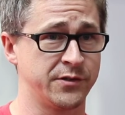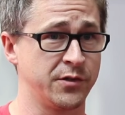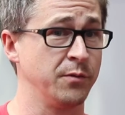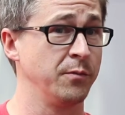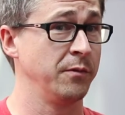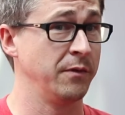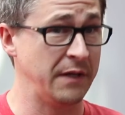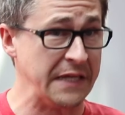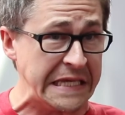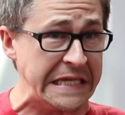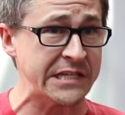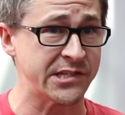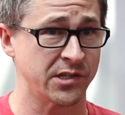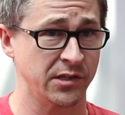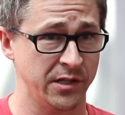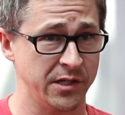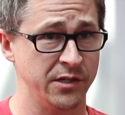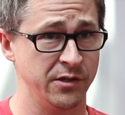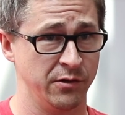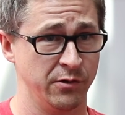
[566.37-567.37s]
to
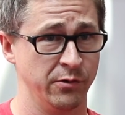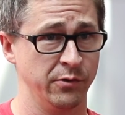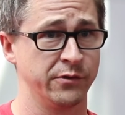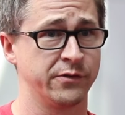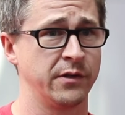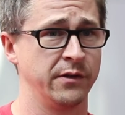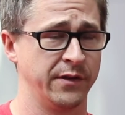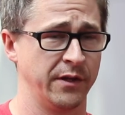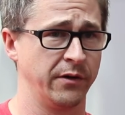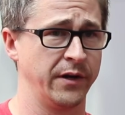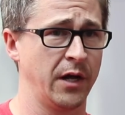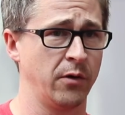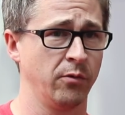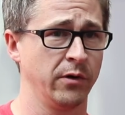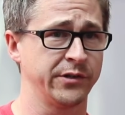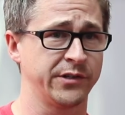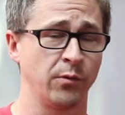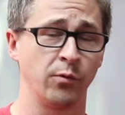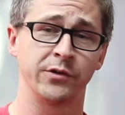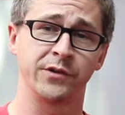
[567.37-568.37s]
easily use their
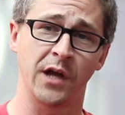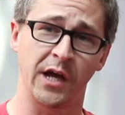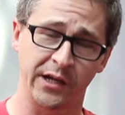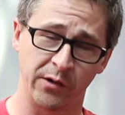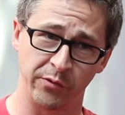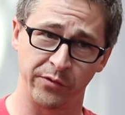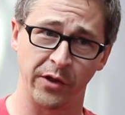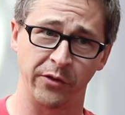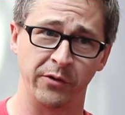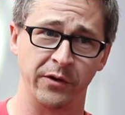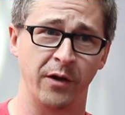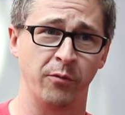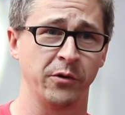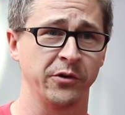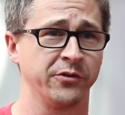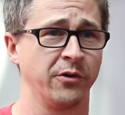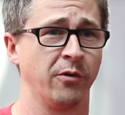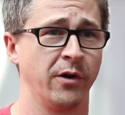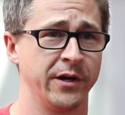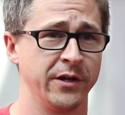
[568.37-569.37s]
networks. And we're talking with other
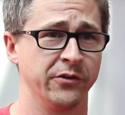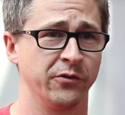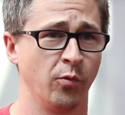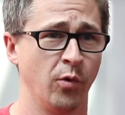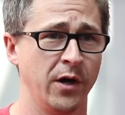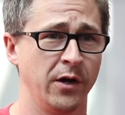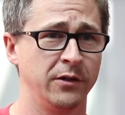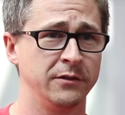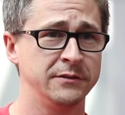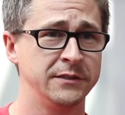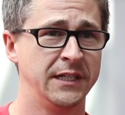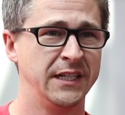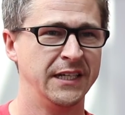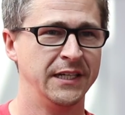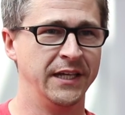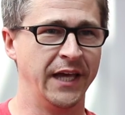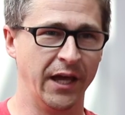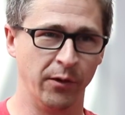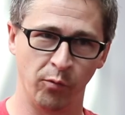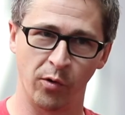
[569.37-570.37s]
networks already as well.
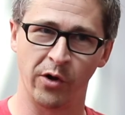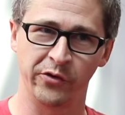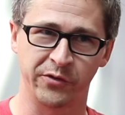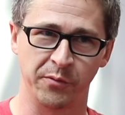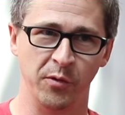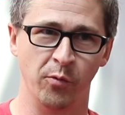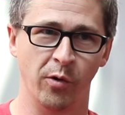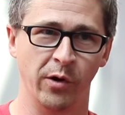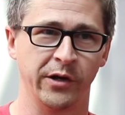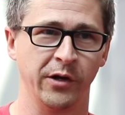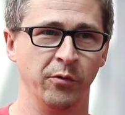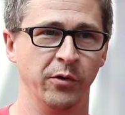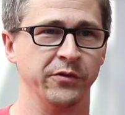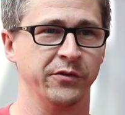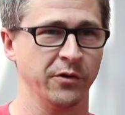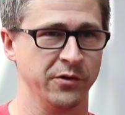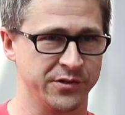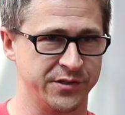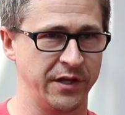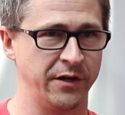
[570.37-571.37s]
And we're also going to be working with
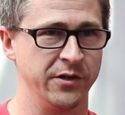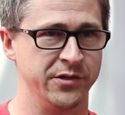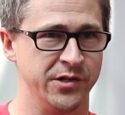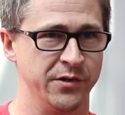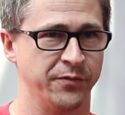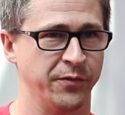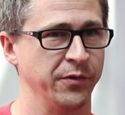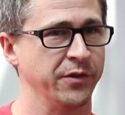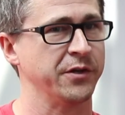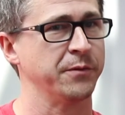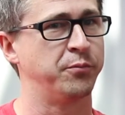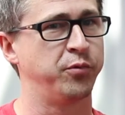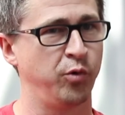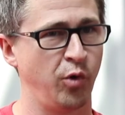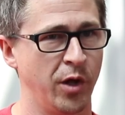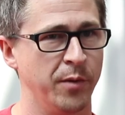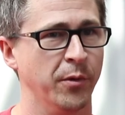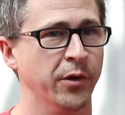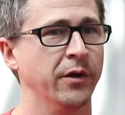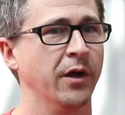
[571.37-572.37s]
Durst Energy for the
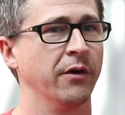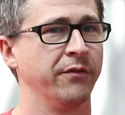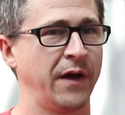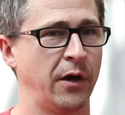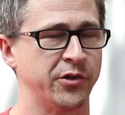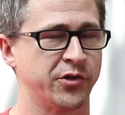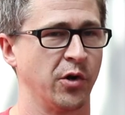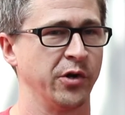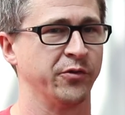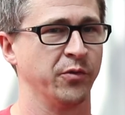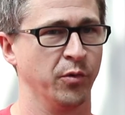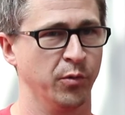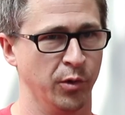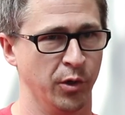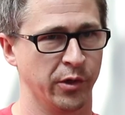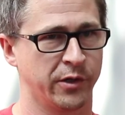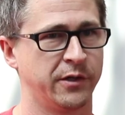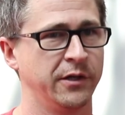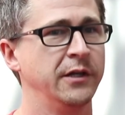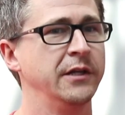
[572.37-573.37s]
deployment of how Chargeway will
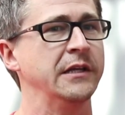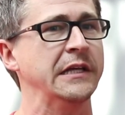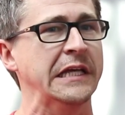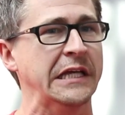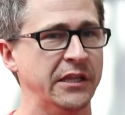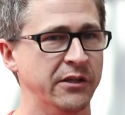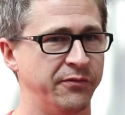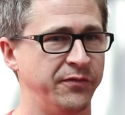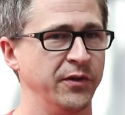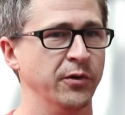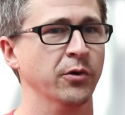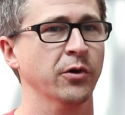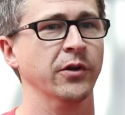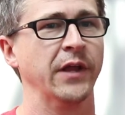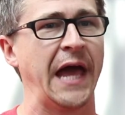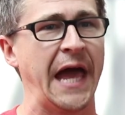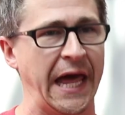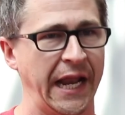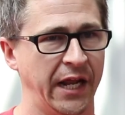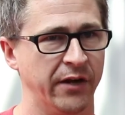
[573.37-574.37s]
look in the field
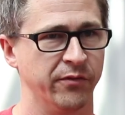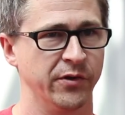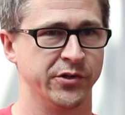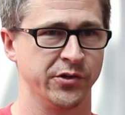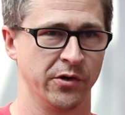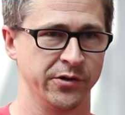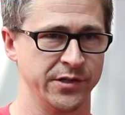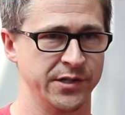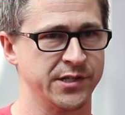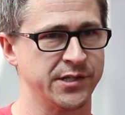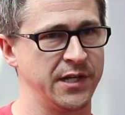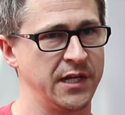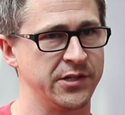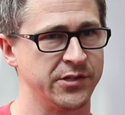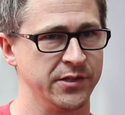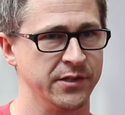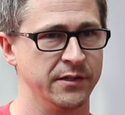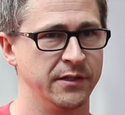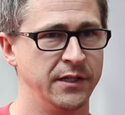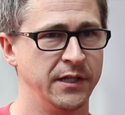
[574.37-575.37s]
at every charging
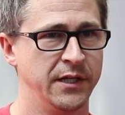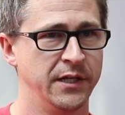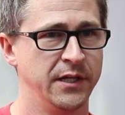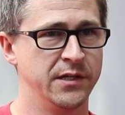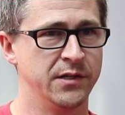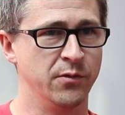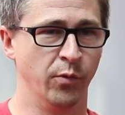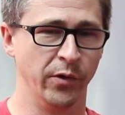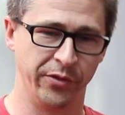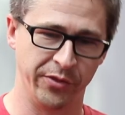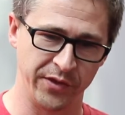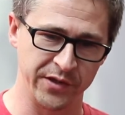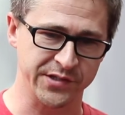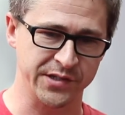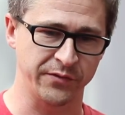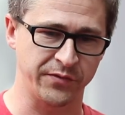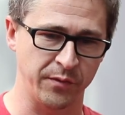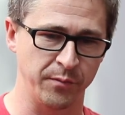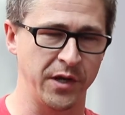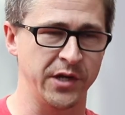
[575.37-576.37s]
station. With this
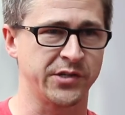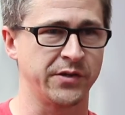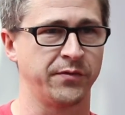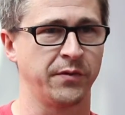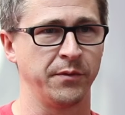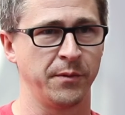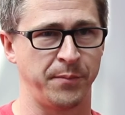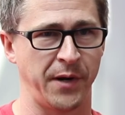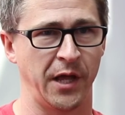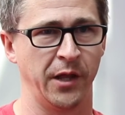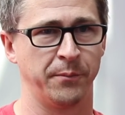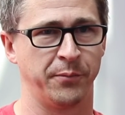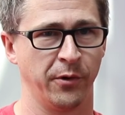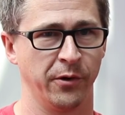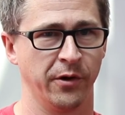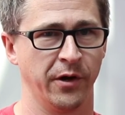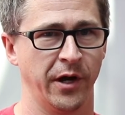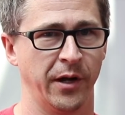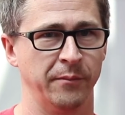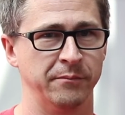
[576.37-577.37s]
information from the pilot
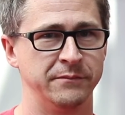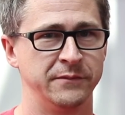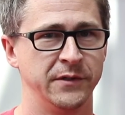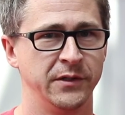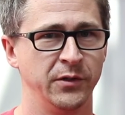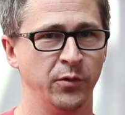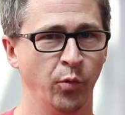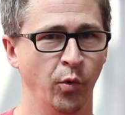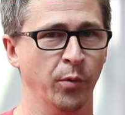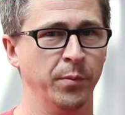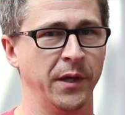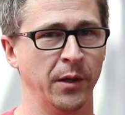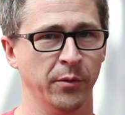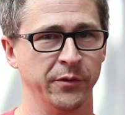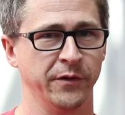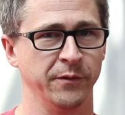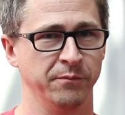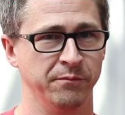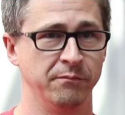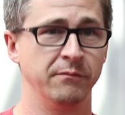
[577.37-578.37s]
program, we'll be able
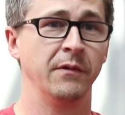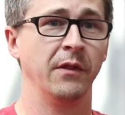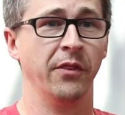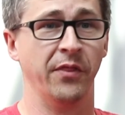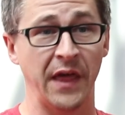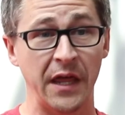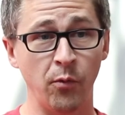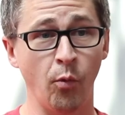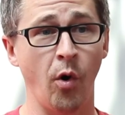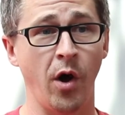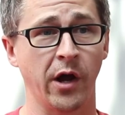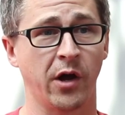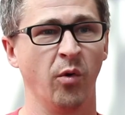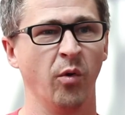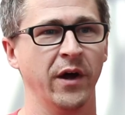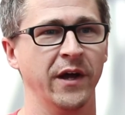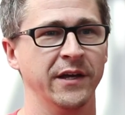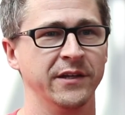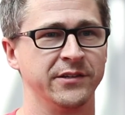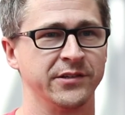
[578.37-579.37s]
to then walk
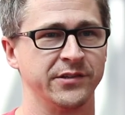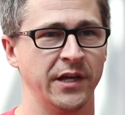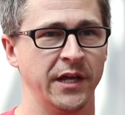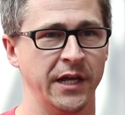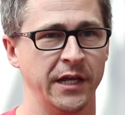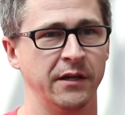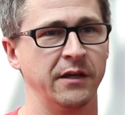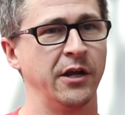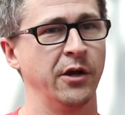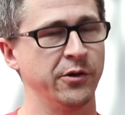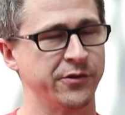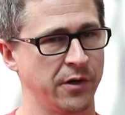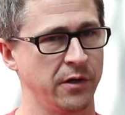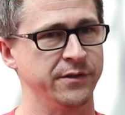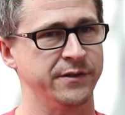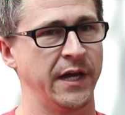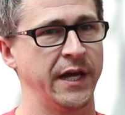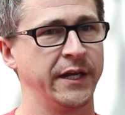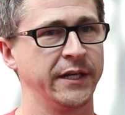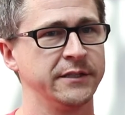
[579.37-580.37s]
away saying, here's our
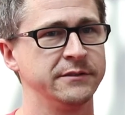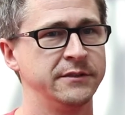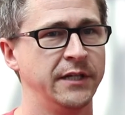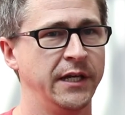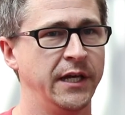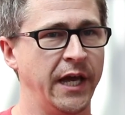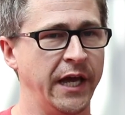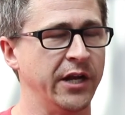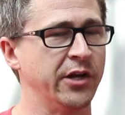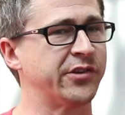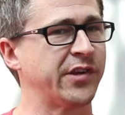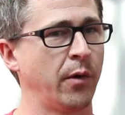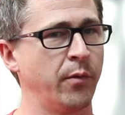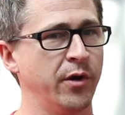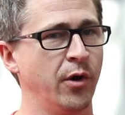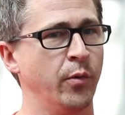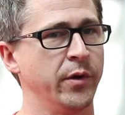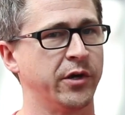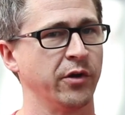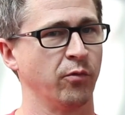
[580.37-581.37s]
data, and here's how we
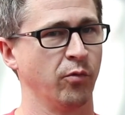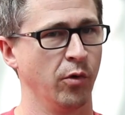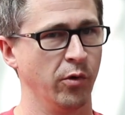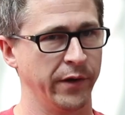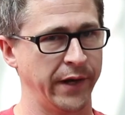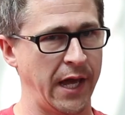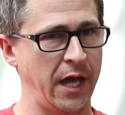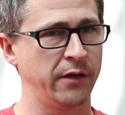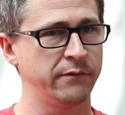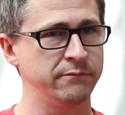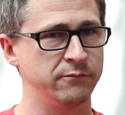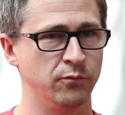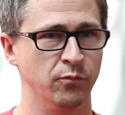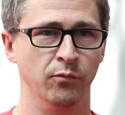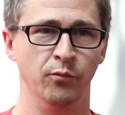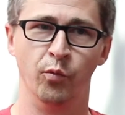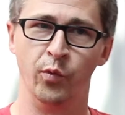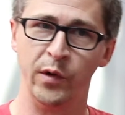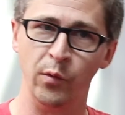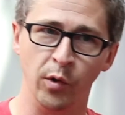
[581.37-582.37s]
know we can roll it out,
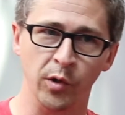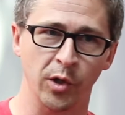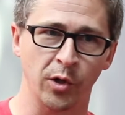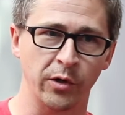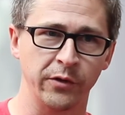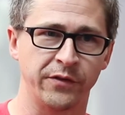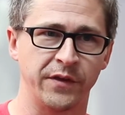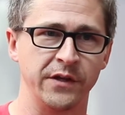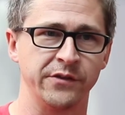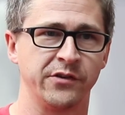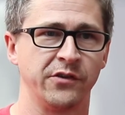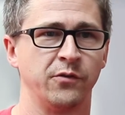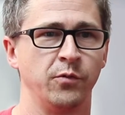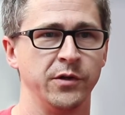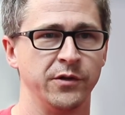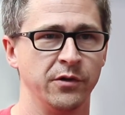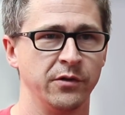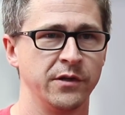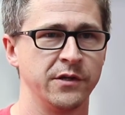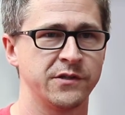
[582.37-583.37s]
we will learn things as
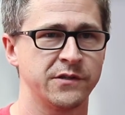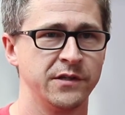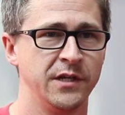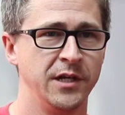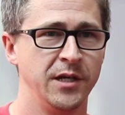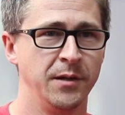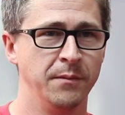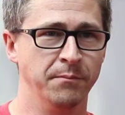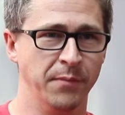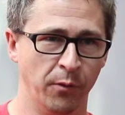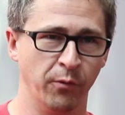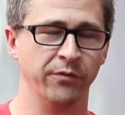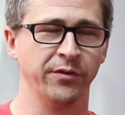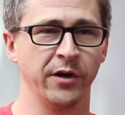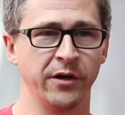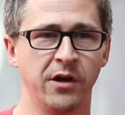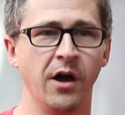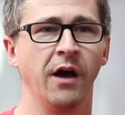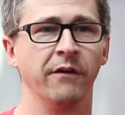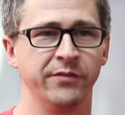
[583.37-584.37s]
we do this, but we're
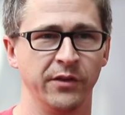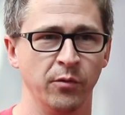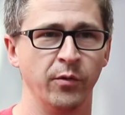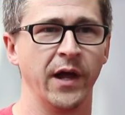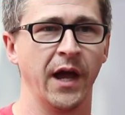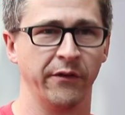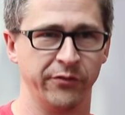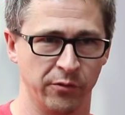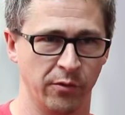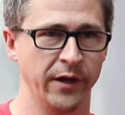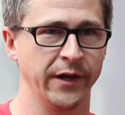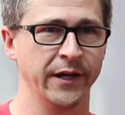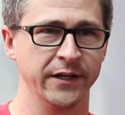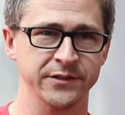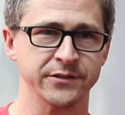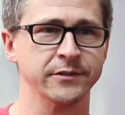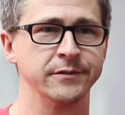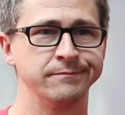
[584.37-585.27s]
very confident we have the right answer.